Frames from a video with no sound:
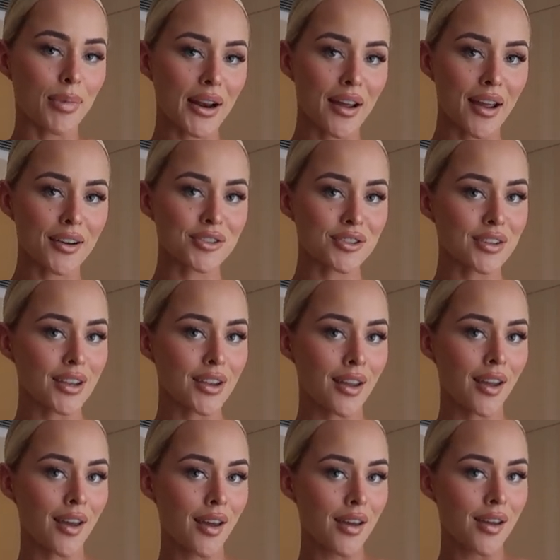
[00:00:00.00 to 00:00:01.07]
but I
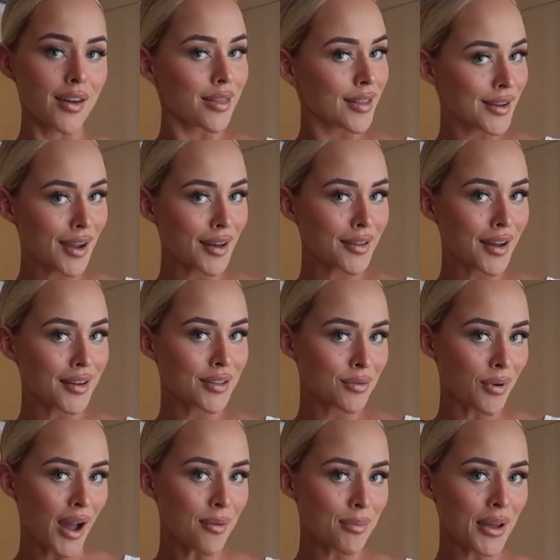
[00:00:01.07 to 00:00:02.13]
actually think I like the
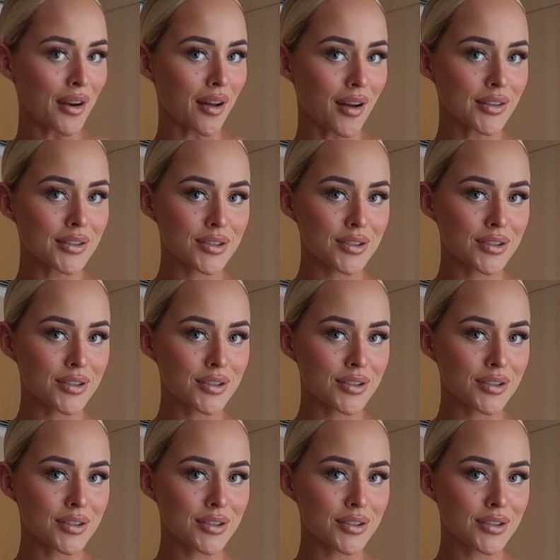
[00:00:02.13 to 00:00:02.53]
white better.